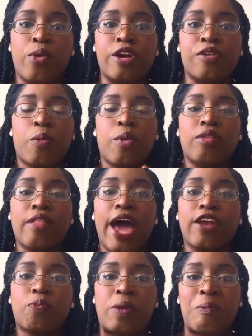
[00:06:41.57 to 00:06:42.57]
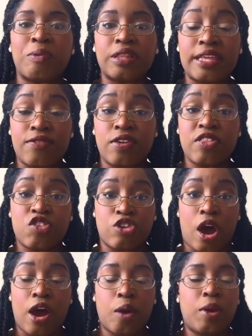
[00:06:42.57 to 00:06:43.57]
where there were a lot of people leaving the
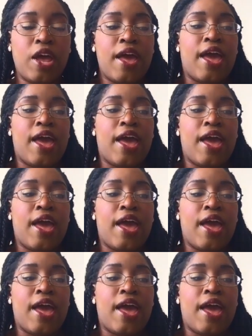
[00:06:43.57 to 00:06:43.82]
job.